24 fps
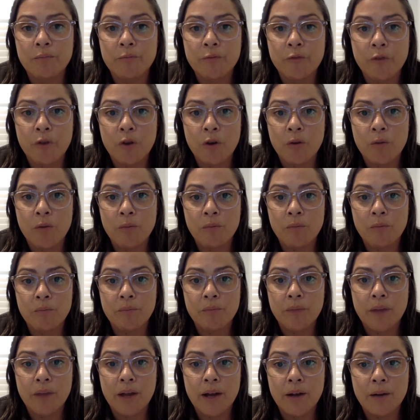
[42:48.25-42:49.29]
from
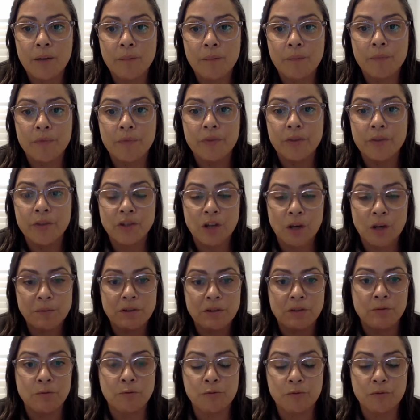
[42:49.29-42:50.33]
the types
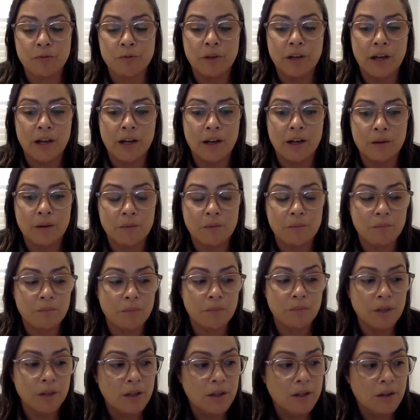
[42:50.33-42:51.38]
of
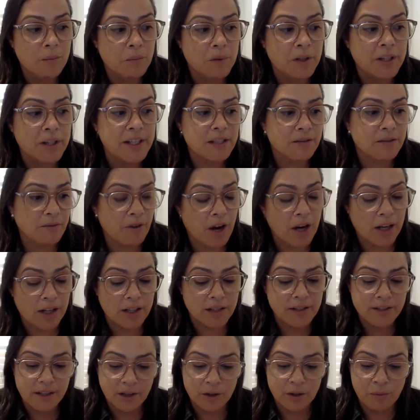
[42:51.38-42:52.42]
police
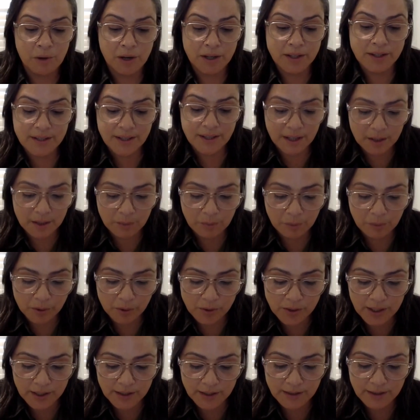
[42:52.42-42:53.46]
violence that you might see at a
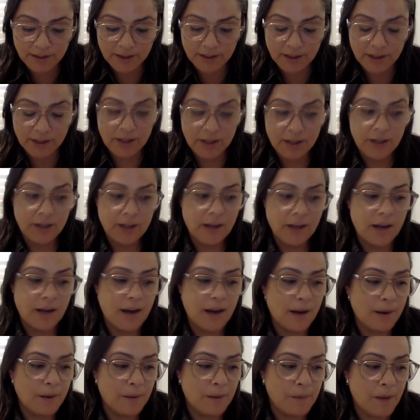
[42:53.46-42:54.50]
protest.
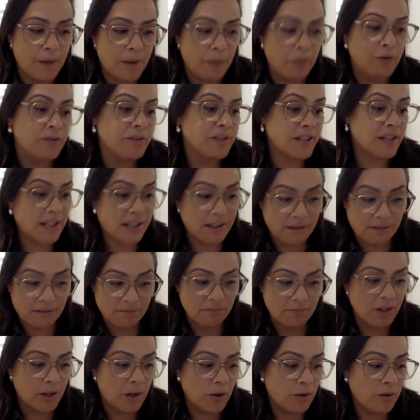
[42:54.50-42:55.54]
And we've seen,
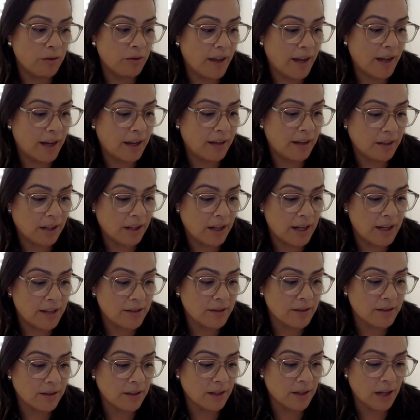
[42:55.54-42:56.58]
you know, that in the
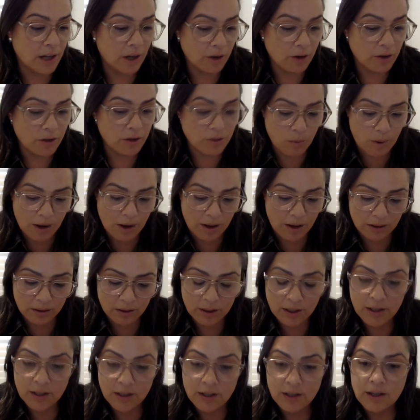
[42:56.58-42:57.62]
last year as well.
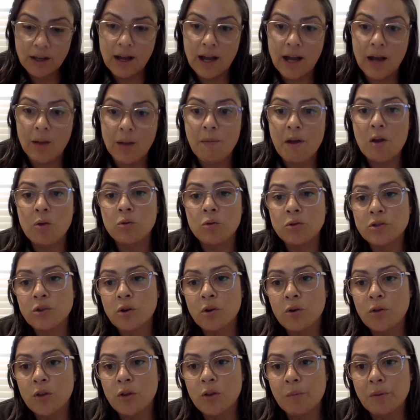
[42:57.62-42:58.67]
And
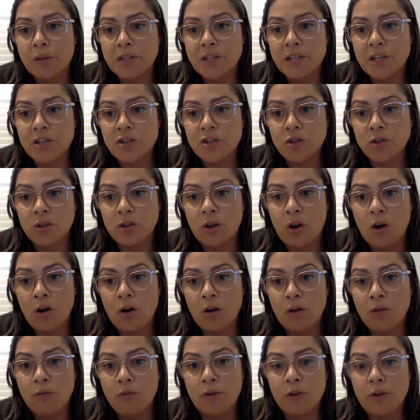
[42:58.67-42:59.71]
also the potential
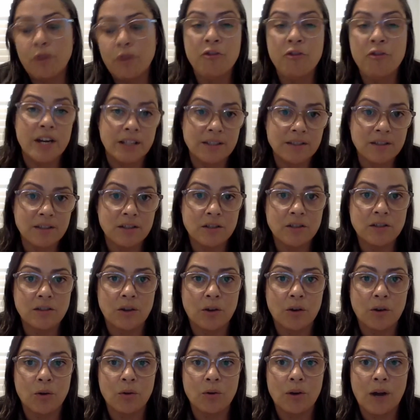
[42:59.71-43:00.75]
of arrest.
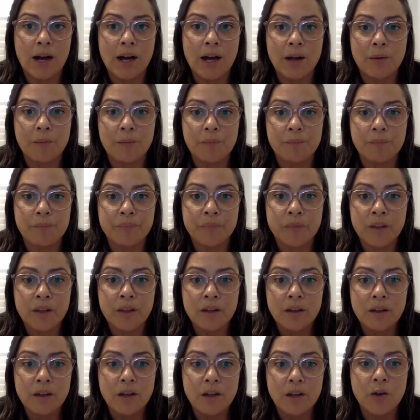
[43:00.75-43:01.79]
So,
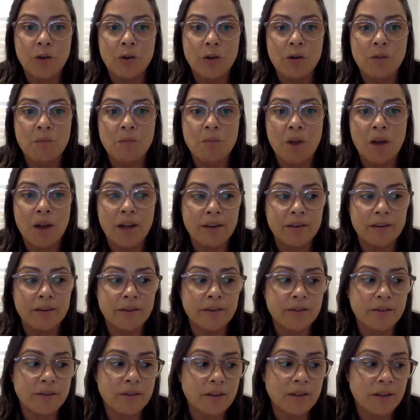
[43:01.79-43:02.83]
you know,
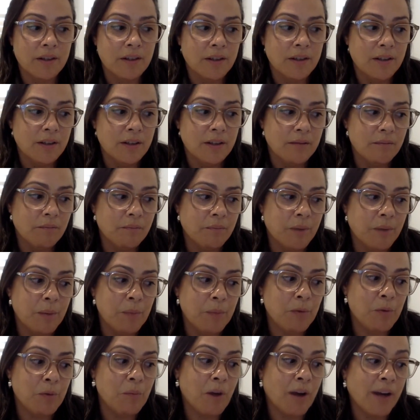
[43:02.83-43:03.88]

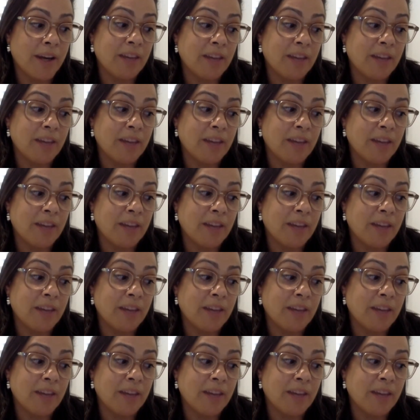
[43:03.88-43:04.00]
people might